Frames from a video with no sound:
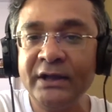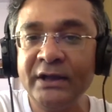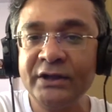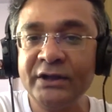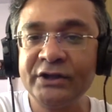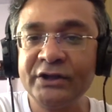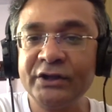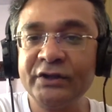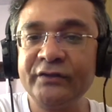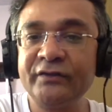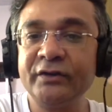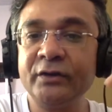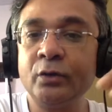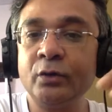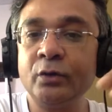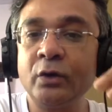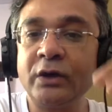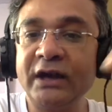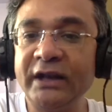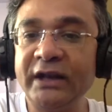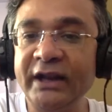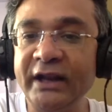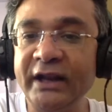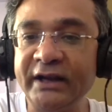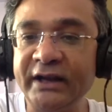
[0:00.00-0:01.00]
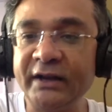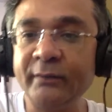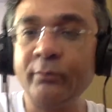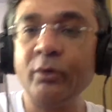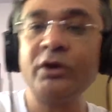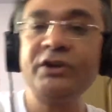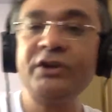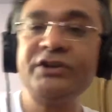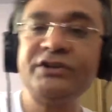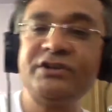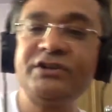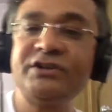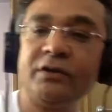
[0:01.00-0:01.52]
If you look at the
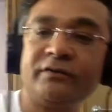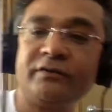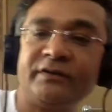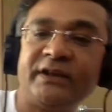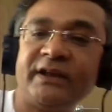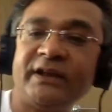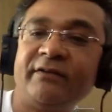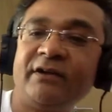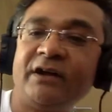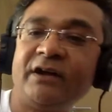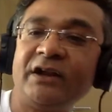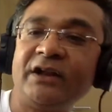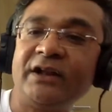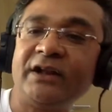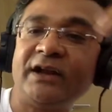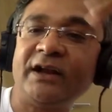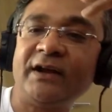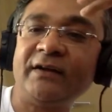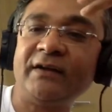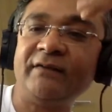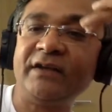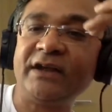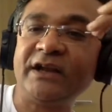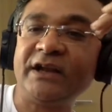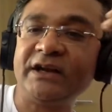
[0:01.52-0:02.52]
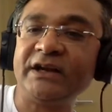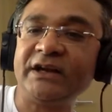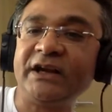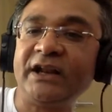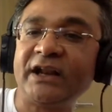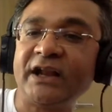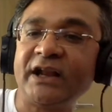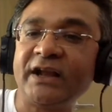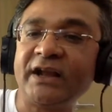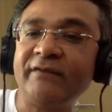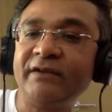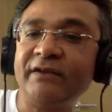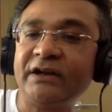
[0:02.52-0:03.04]
etymology of Devalaya, we can
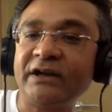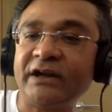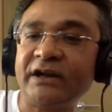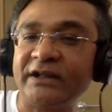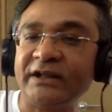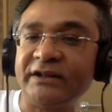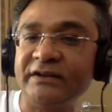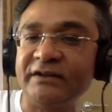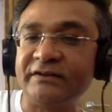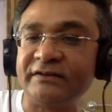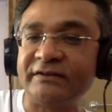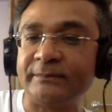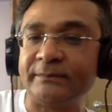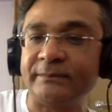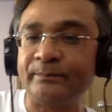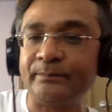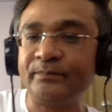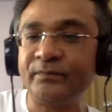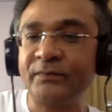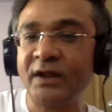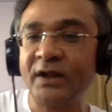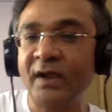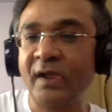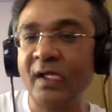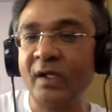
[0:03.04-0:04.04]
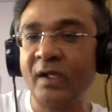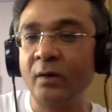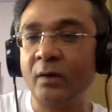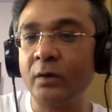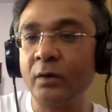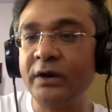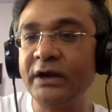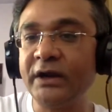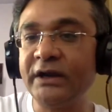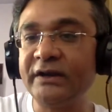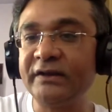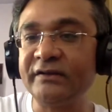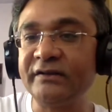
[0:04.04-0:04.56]
derive it like this.
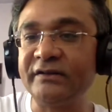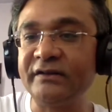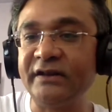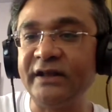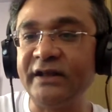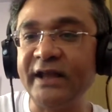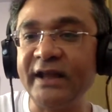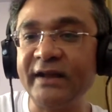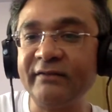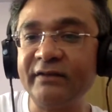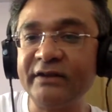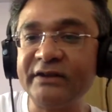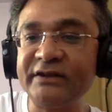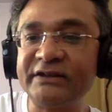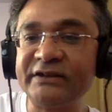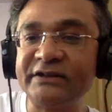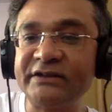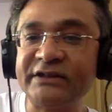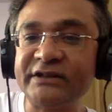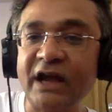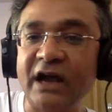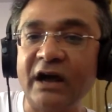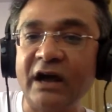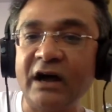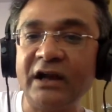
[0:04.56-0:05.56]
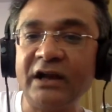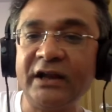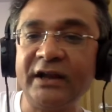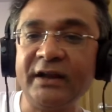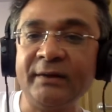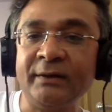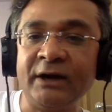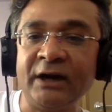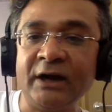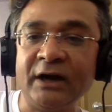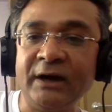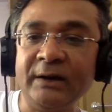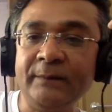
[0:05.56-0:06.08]
Okay, it is Devasya
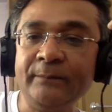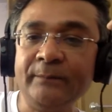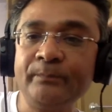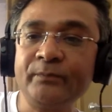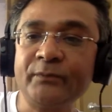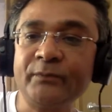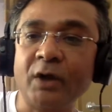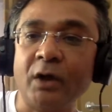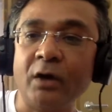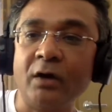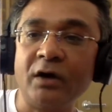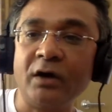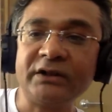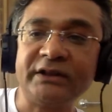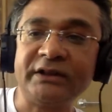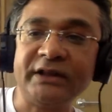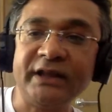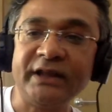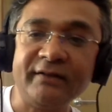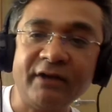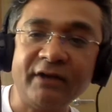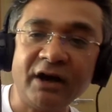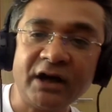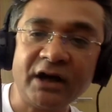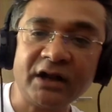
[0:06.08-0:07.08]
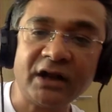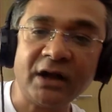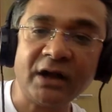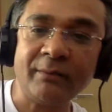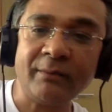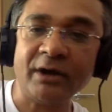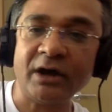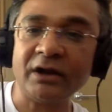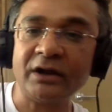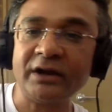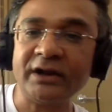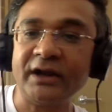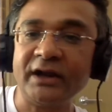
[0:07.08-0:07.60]
Alayaha or Devanam
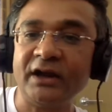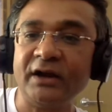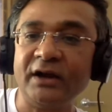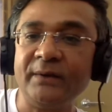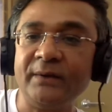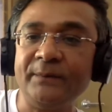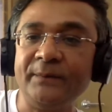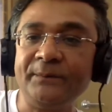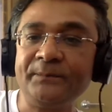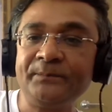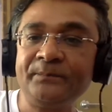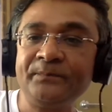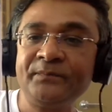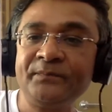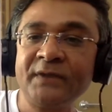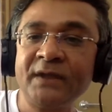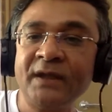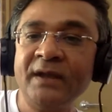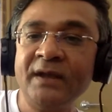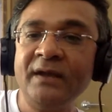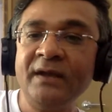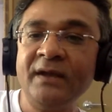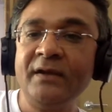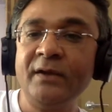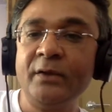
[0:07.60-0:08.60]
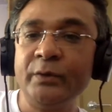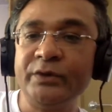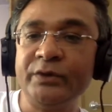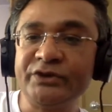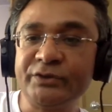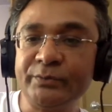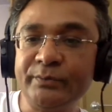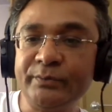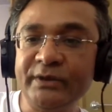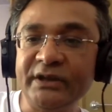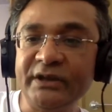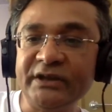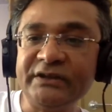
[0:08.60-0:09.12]
Alayaha, which
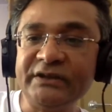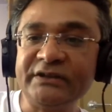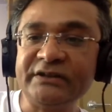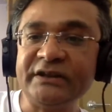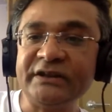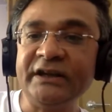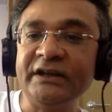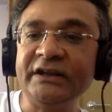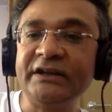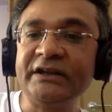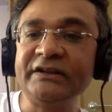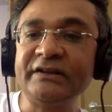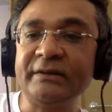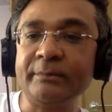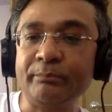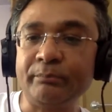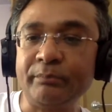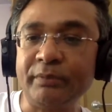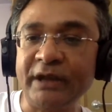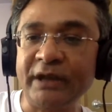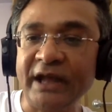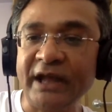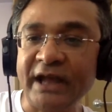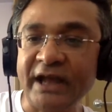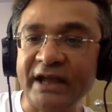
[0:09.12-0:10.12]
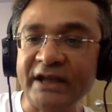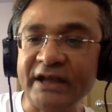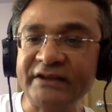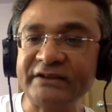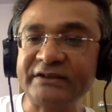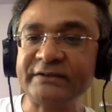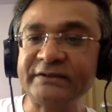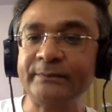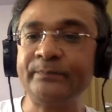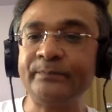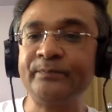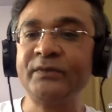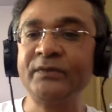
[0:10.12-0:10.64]
means it is a
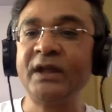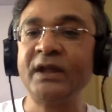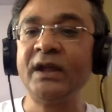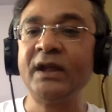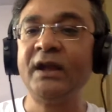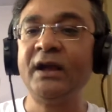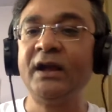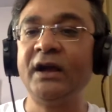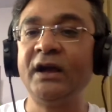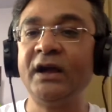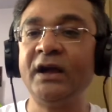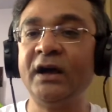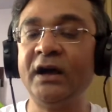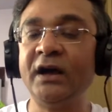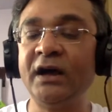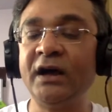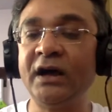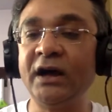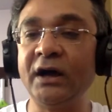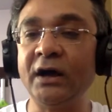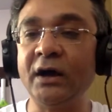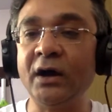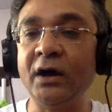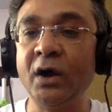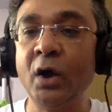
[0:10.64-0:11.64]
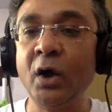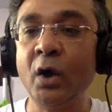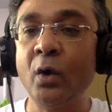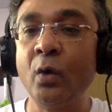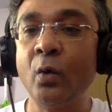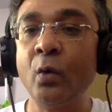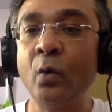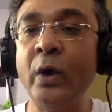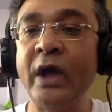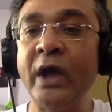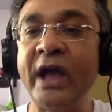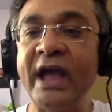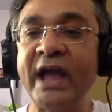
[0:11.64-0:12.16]
place uh,
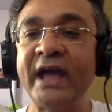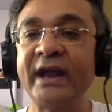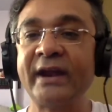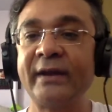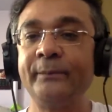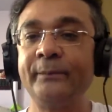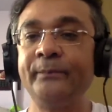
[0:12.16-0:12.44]
where